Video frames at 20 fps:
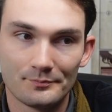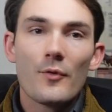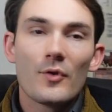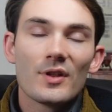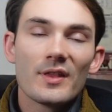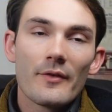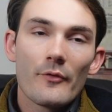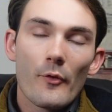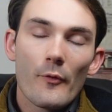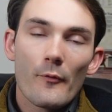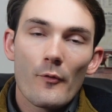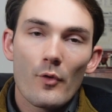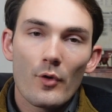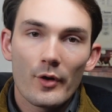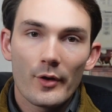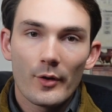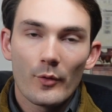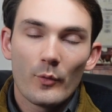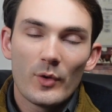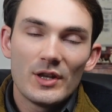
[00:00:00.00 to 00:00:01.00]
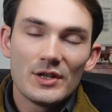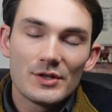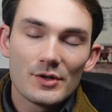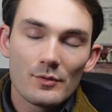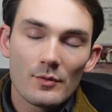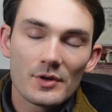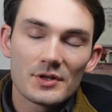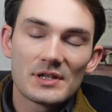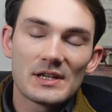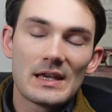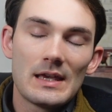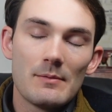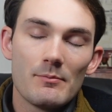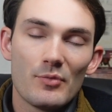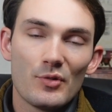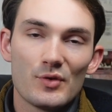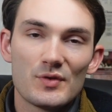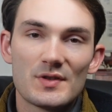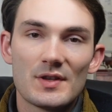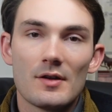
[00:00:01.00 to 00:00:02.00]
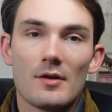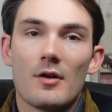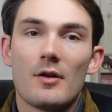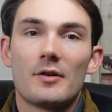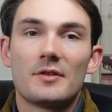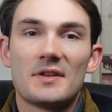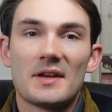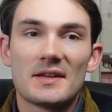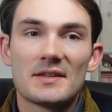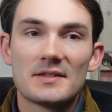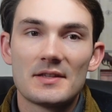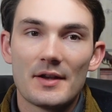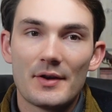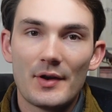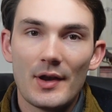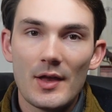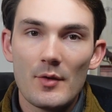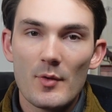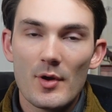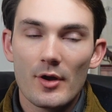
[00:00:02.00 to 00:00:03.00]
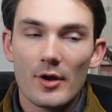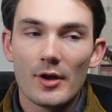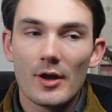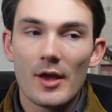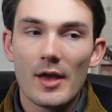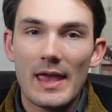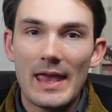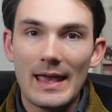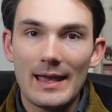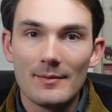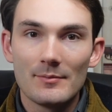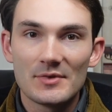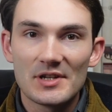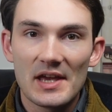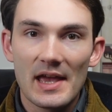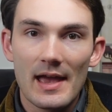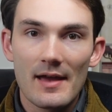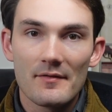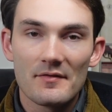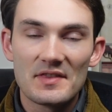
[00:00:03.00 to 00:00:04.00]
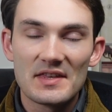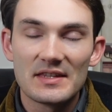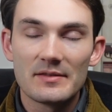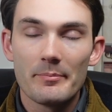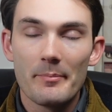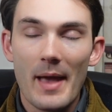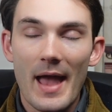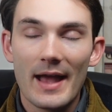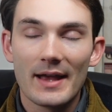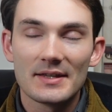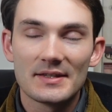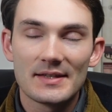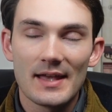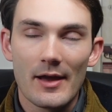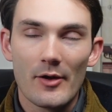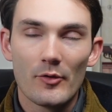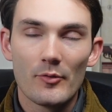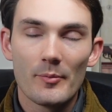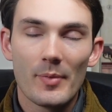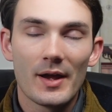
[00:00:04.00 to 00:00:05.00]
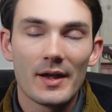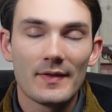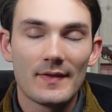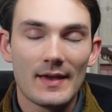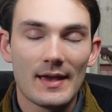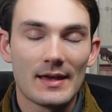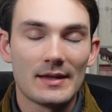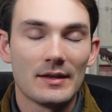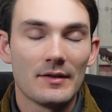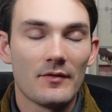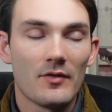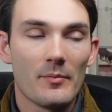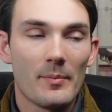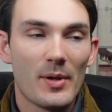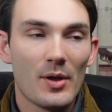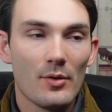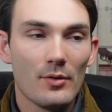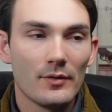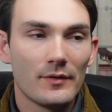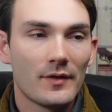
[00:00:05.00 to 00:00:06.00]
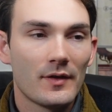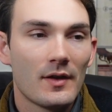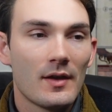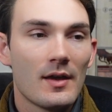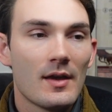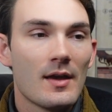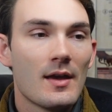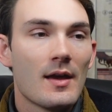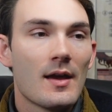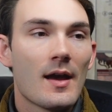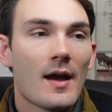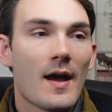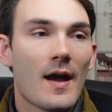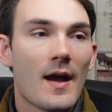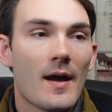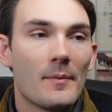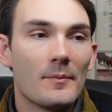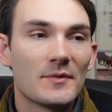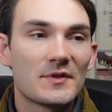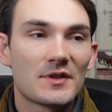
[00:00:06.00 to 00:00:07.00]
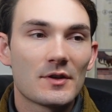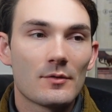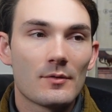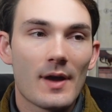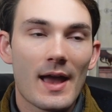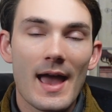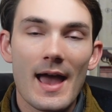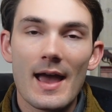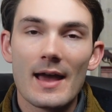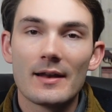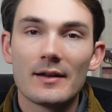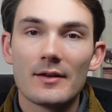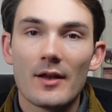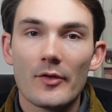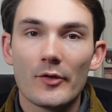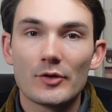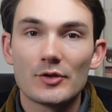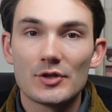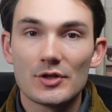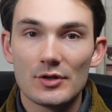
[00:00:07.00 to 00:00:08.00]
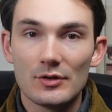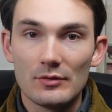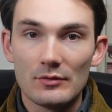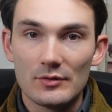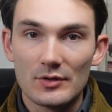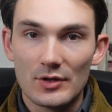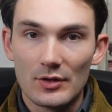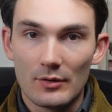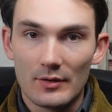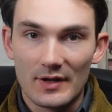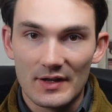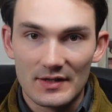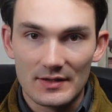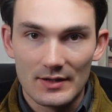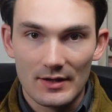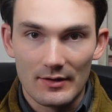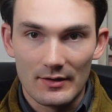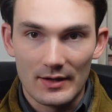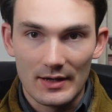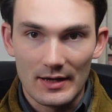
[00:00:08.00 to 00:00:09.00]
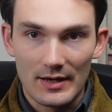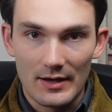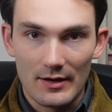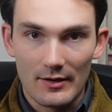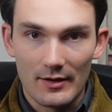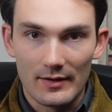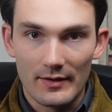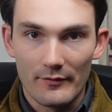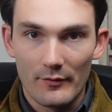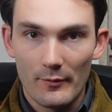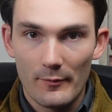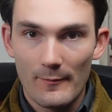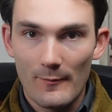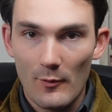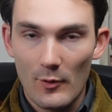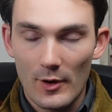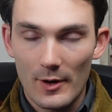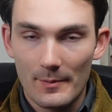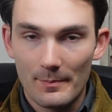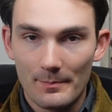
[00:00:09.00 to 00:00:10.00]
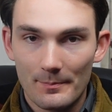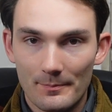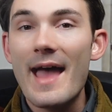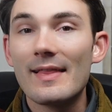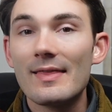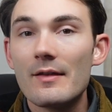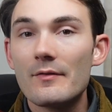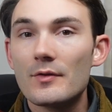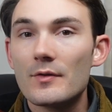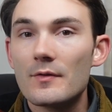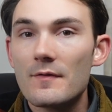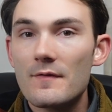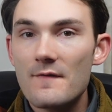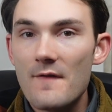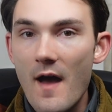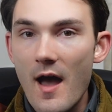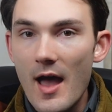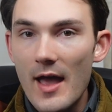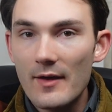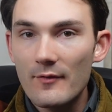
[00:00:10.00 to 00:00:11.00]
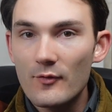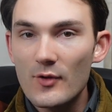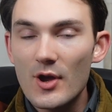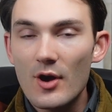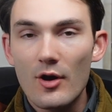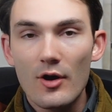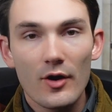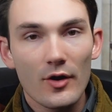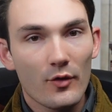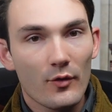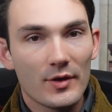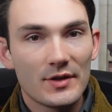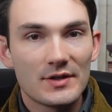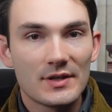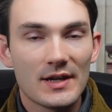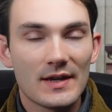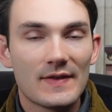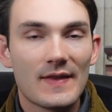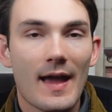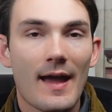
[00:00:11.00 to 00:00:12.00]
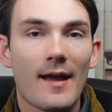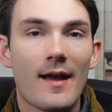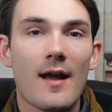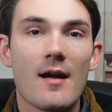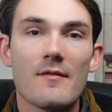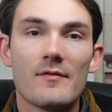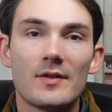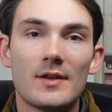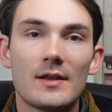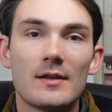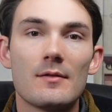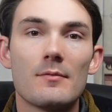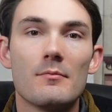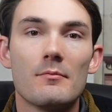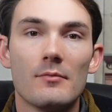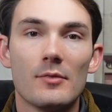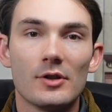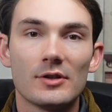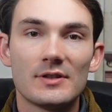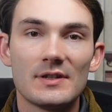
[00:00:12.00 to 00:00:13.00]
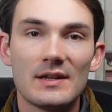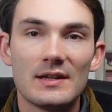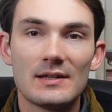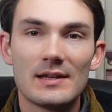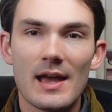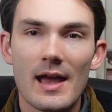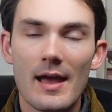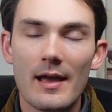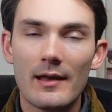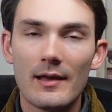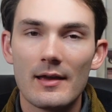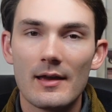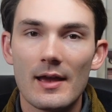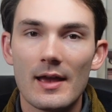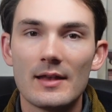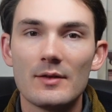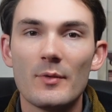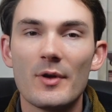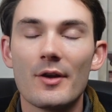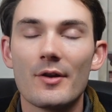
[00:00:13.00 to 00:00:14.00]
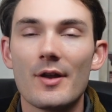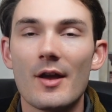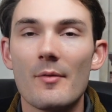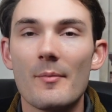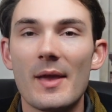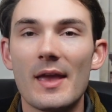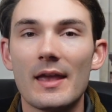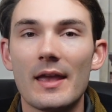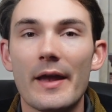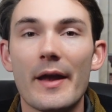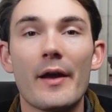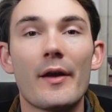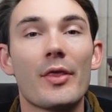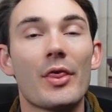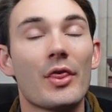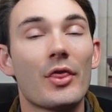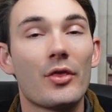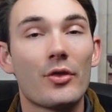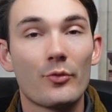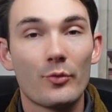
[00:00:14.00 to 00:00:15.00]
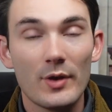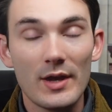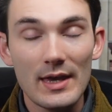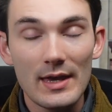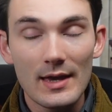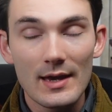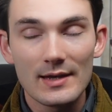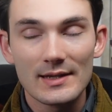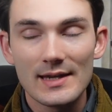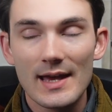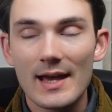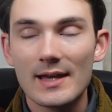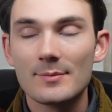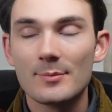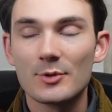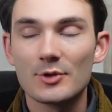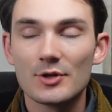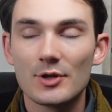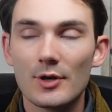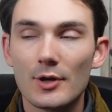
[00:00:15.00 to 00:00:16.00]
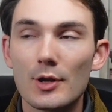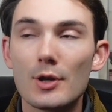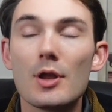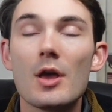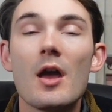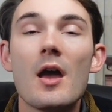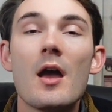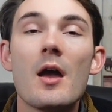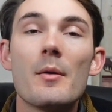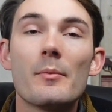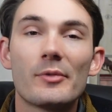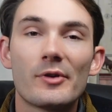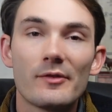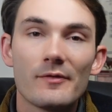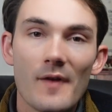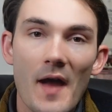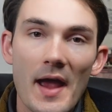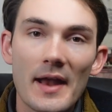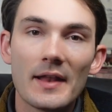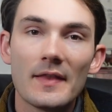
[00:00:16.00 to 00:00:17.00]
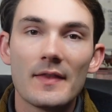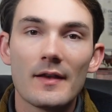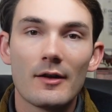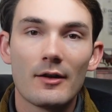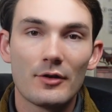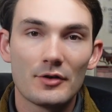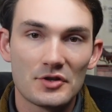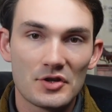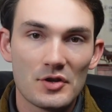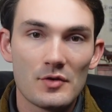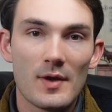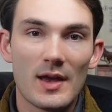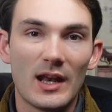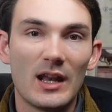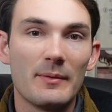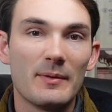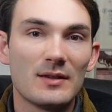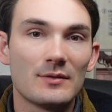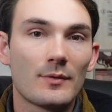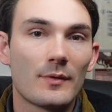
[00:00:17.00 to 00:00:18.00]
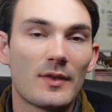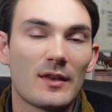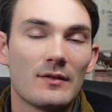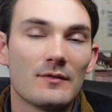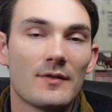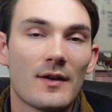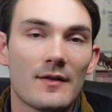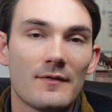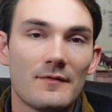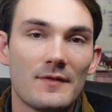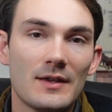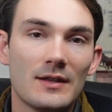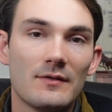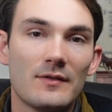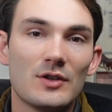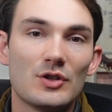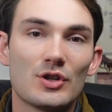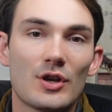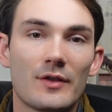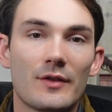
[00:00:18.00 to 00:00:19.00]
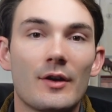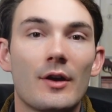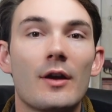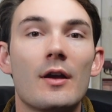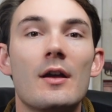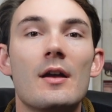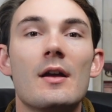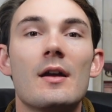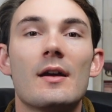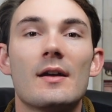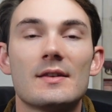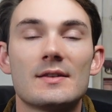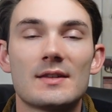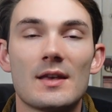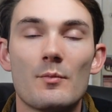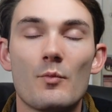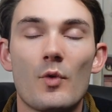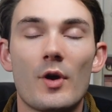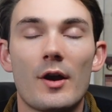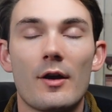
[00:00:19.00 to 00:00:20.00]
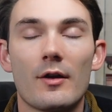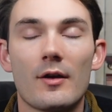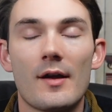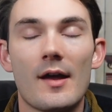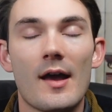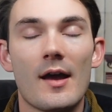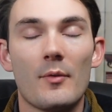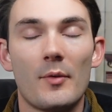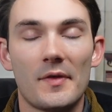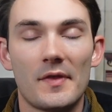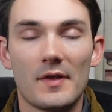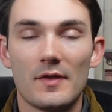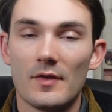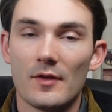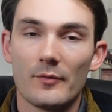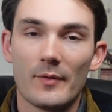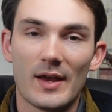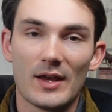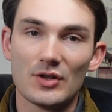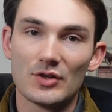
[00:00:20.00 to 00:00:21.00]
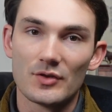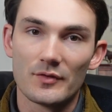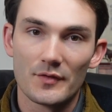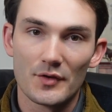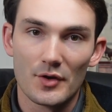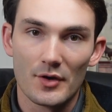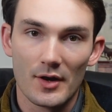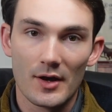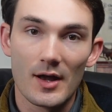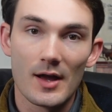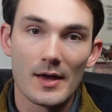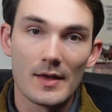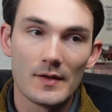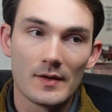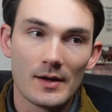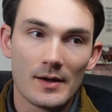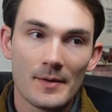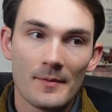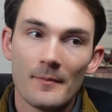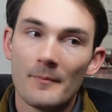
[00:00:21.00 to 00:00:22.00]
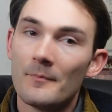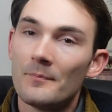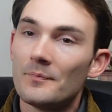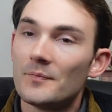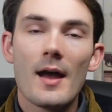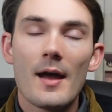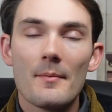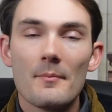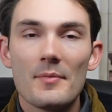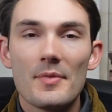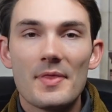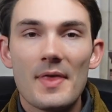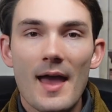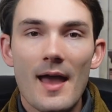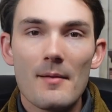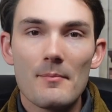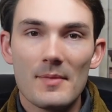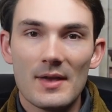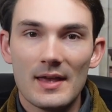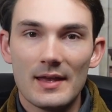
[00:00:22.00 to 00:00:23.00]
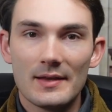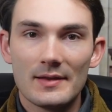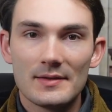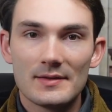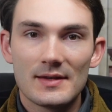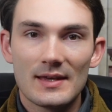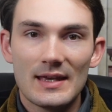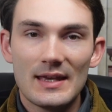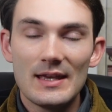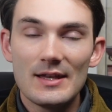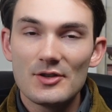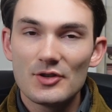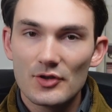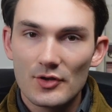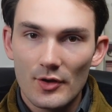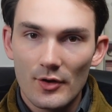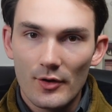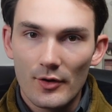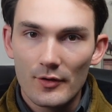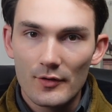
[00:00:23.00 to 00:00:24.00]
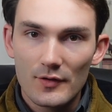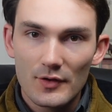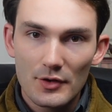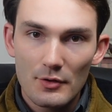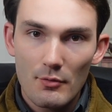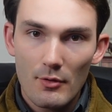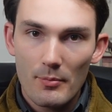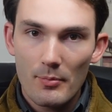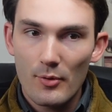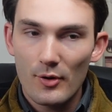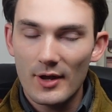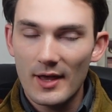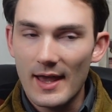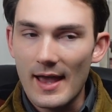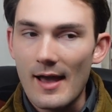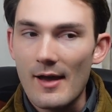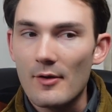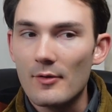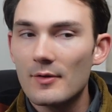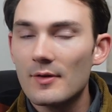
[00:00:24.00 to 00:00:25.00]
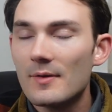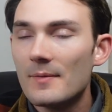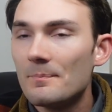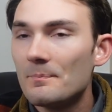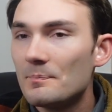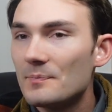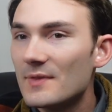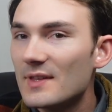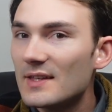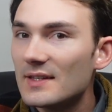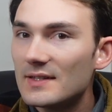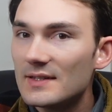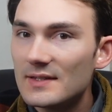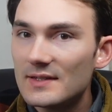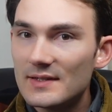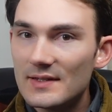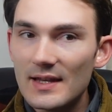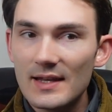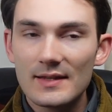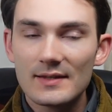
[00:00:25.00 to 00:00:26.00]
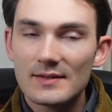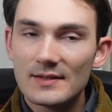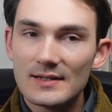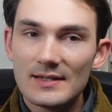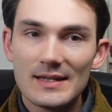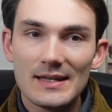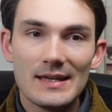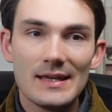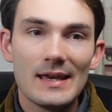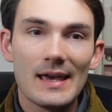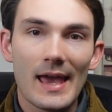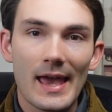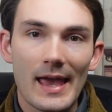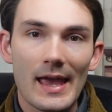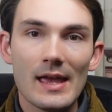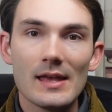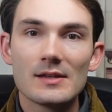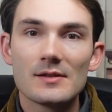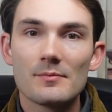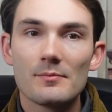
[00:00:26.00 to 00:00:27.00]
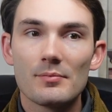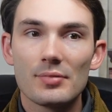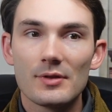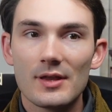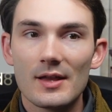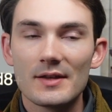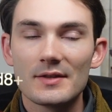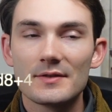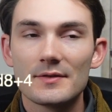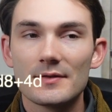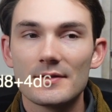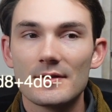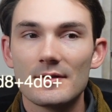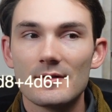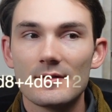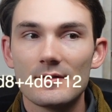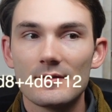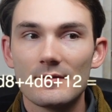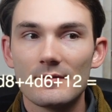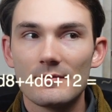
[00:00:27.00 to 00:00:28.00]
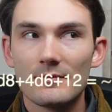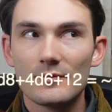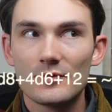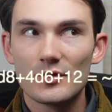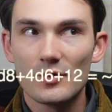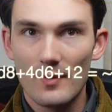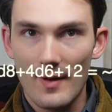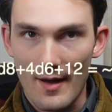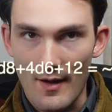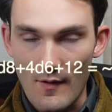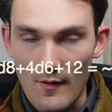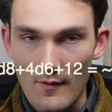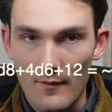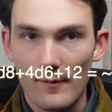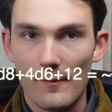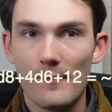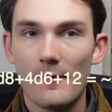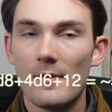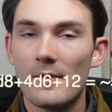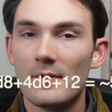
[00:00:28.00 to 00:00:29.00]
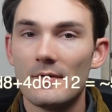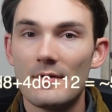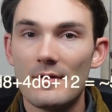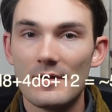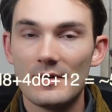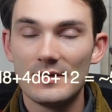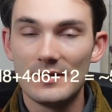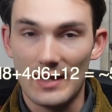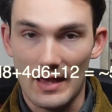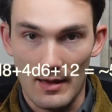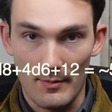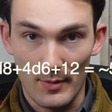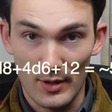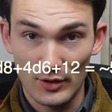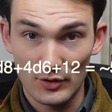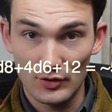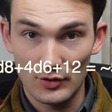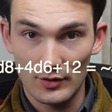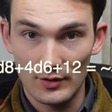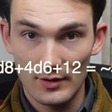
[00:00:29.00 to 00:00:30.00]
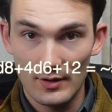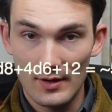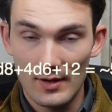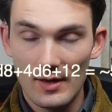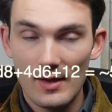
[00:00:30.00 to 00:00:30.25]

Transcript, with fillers: For level 4, we do want to keep boosting our dexterity. We are going to aim to have this maxed out by the end of the build. Um, so add another 2 to your dexterity here at level 4. At level 5, we are going to get that coveted multi-attack, and we are now making 3 attacks per turn, provided there are two enemies within 5 feet of each other, somewhere uh, within the range of your gun. Um, that means each turn you were putting out 6d8 plus 12 damage,